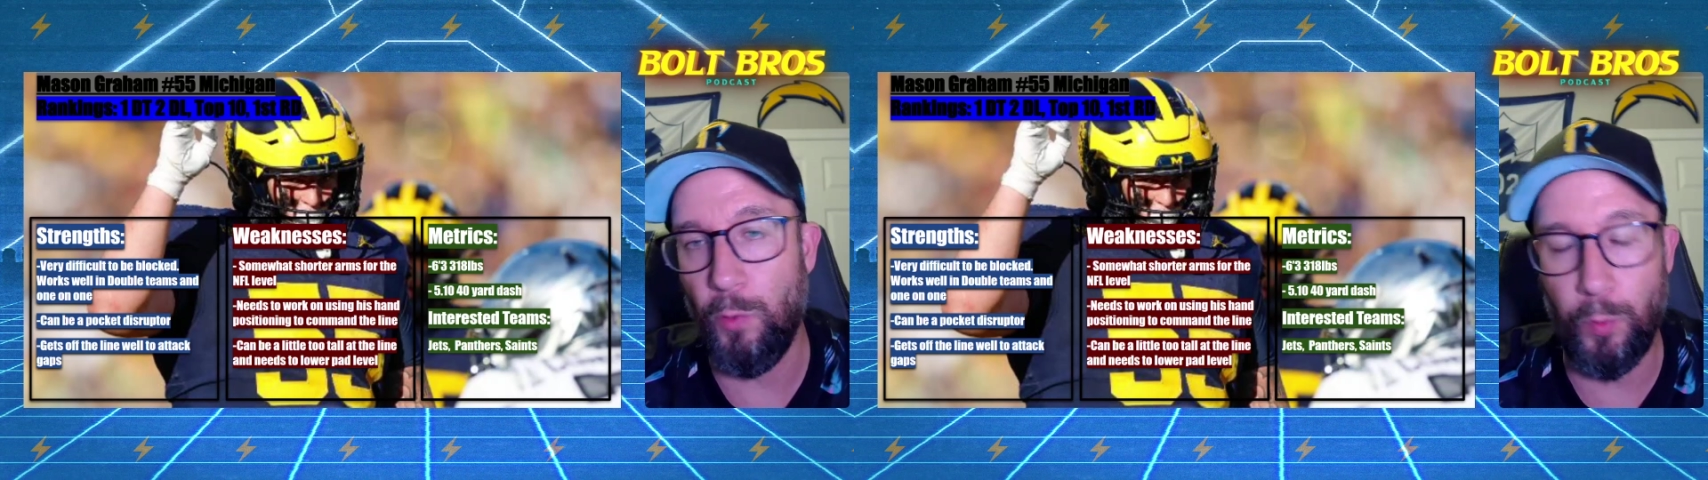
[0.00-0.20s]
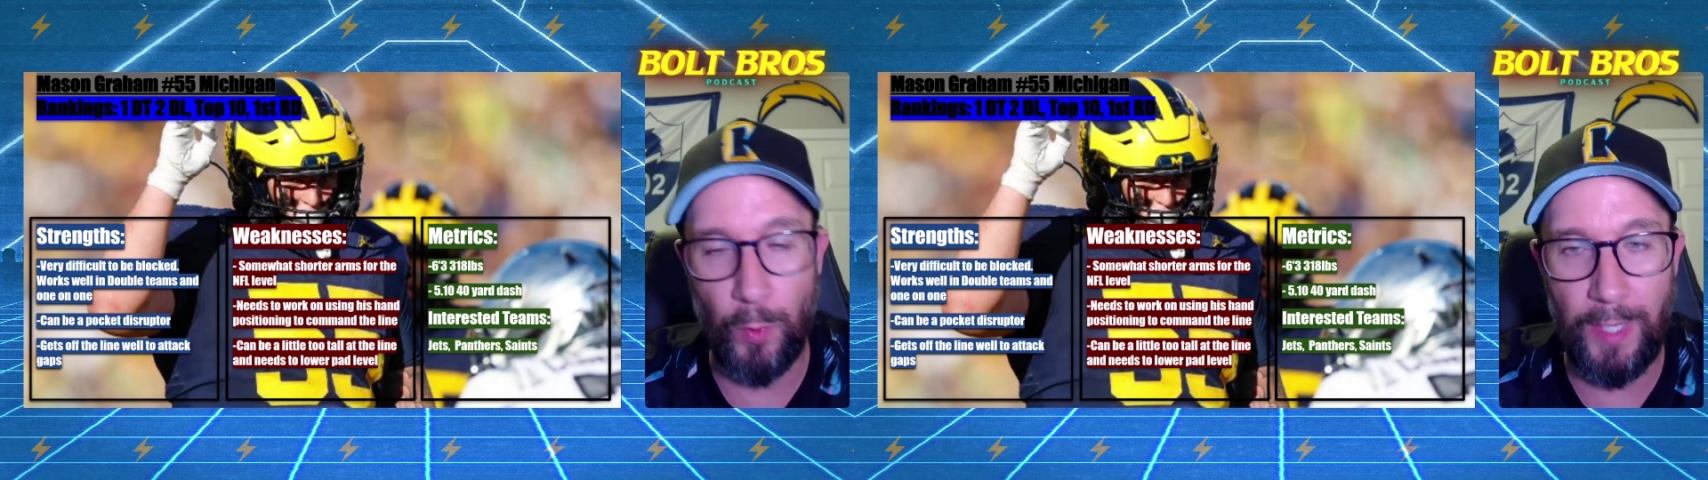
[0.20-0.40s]

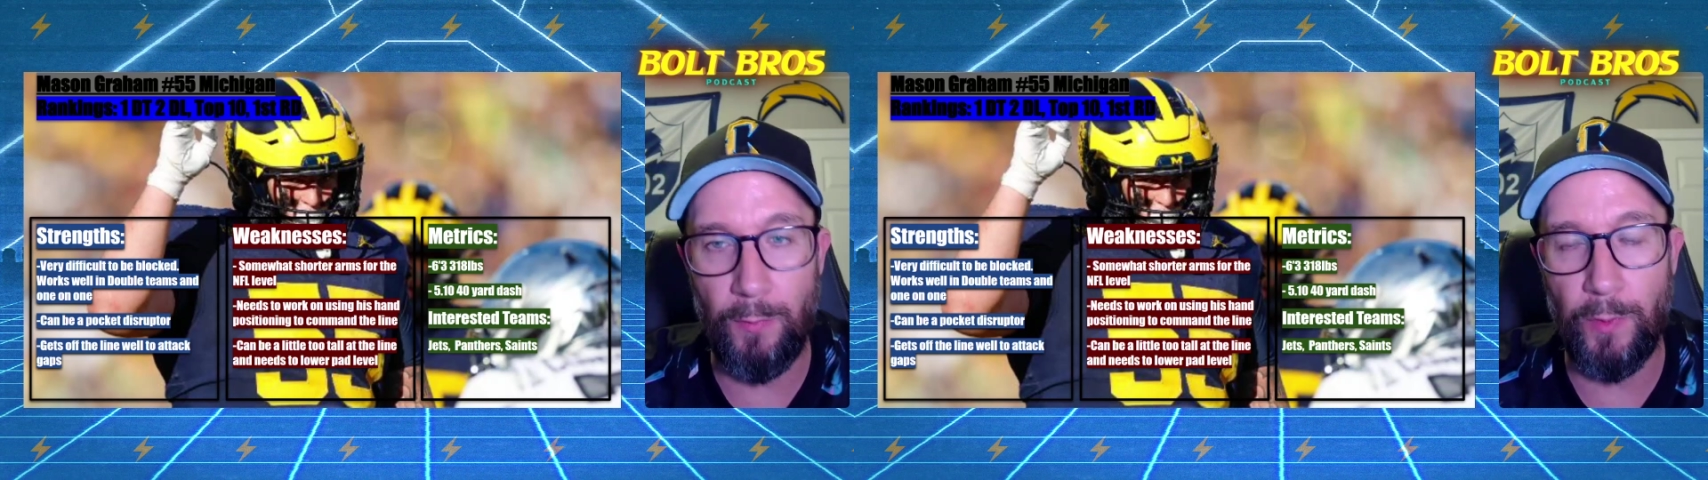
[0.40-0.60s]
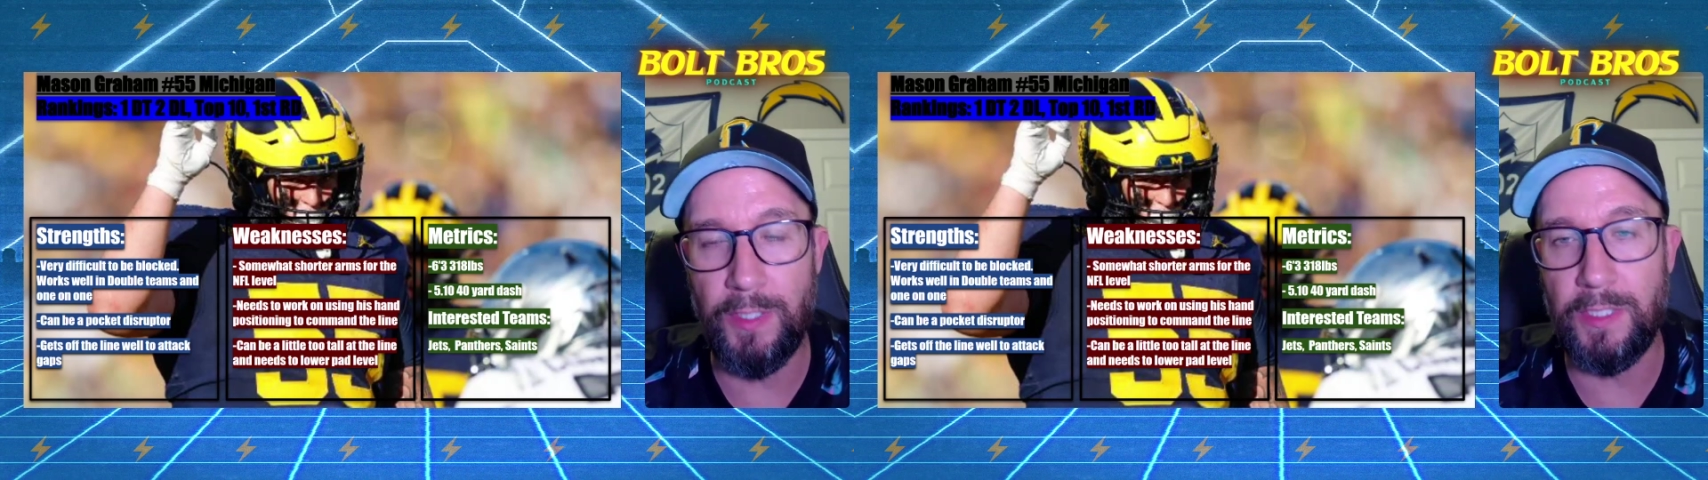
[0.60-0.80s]
great
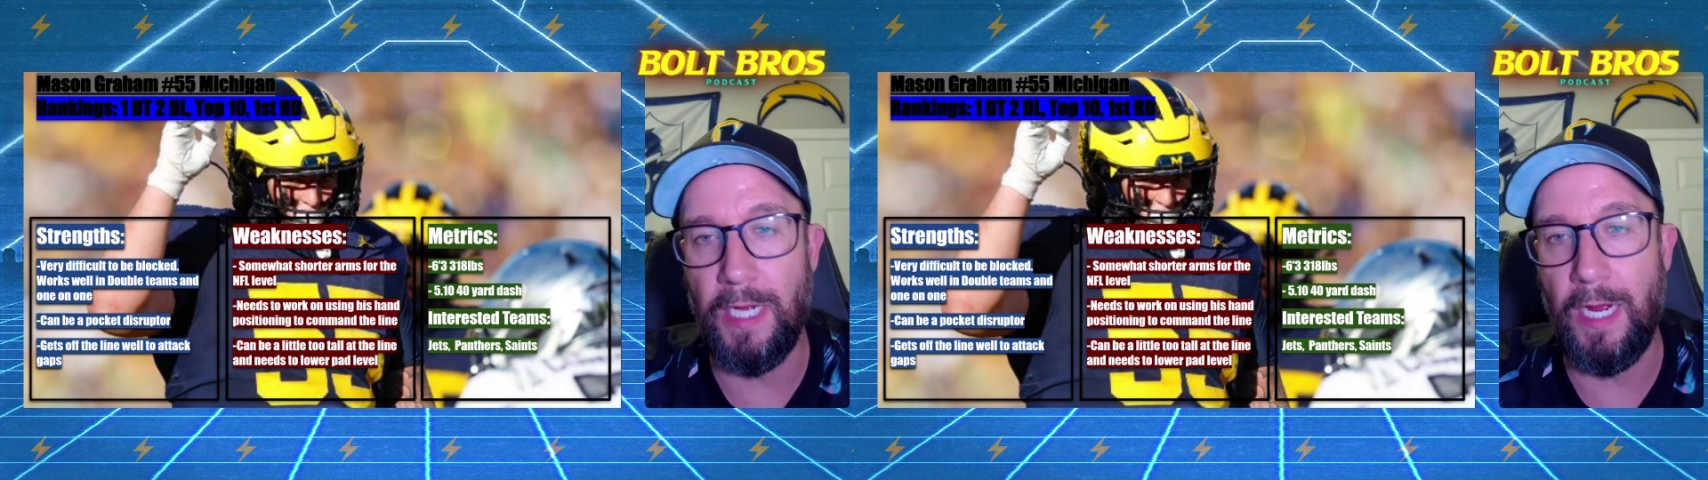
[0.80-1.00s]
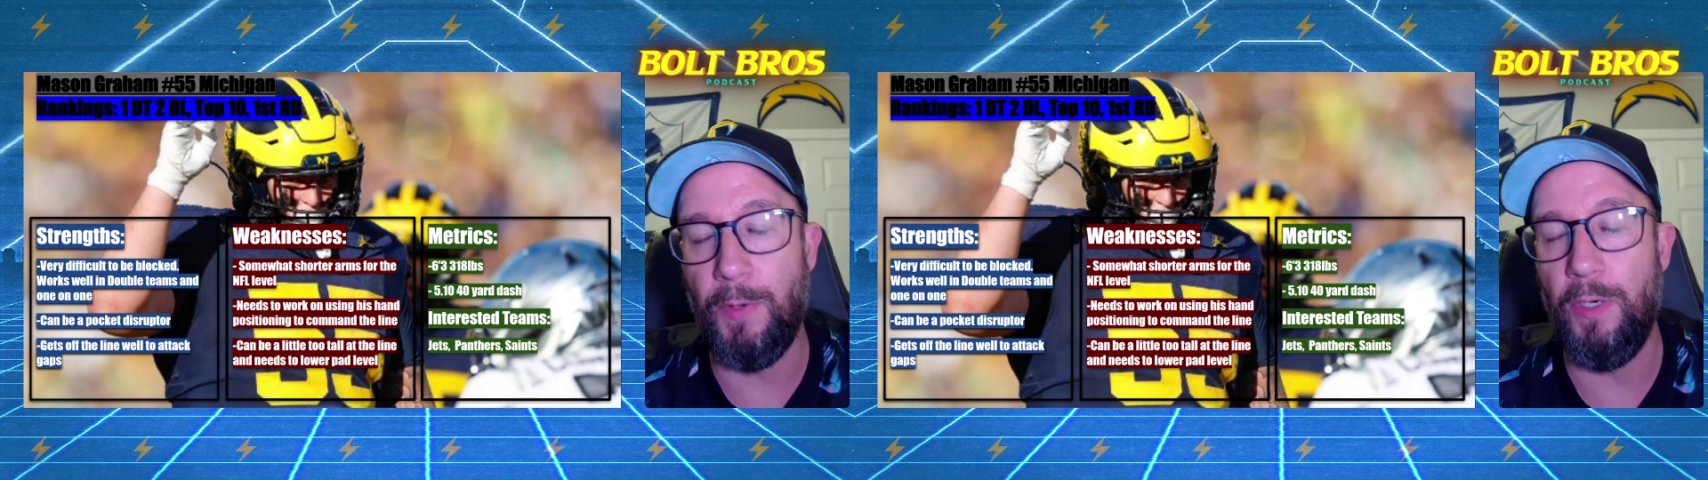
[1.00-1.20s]
run
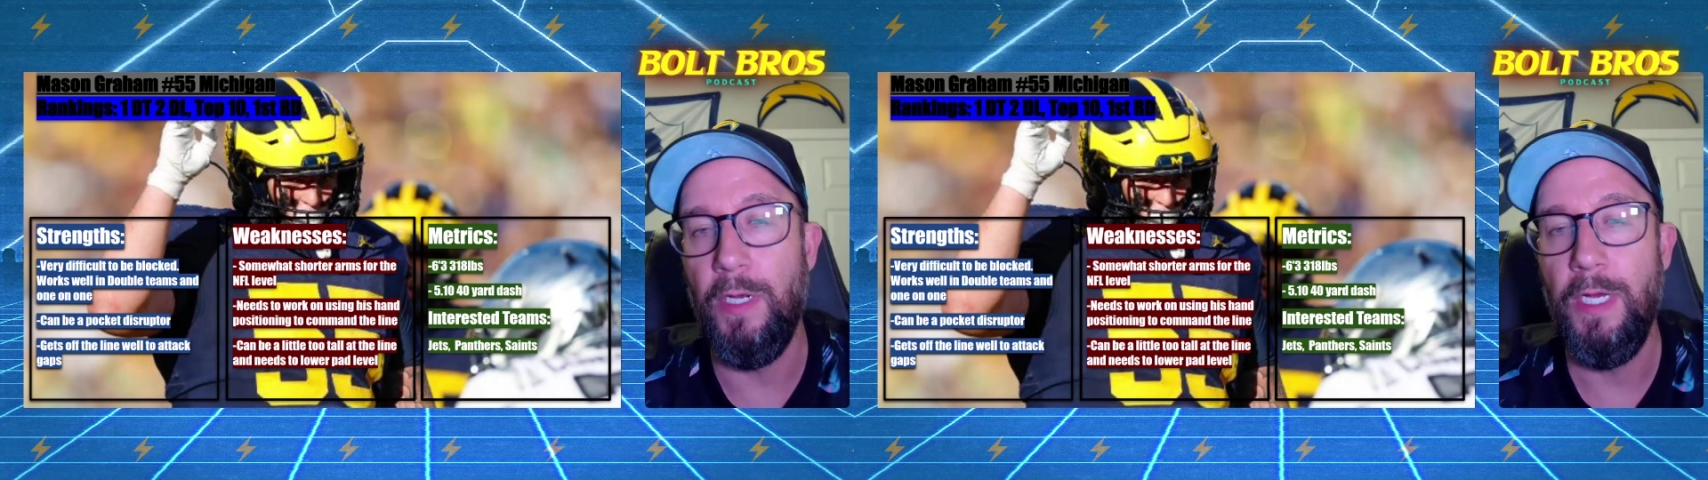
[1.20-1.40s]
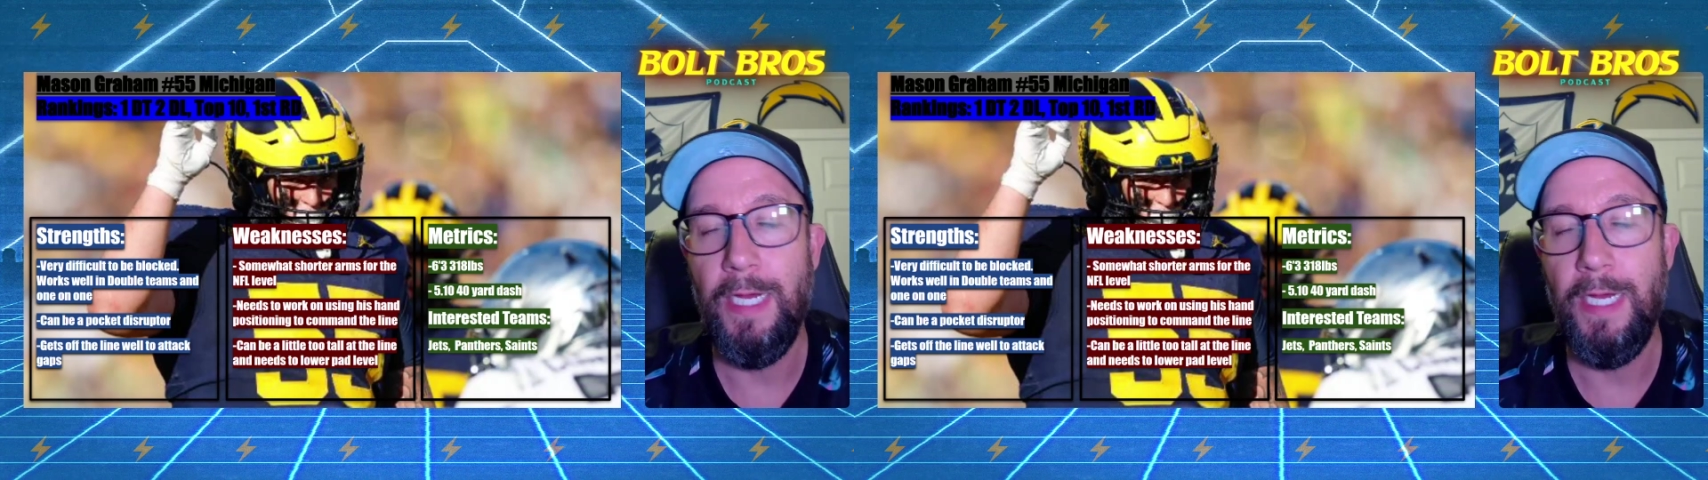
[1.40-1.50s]
stopper,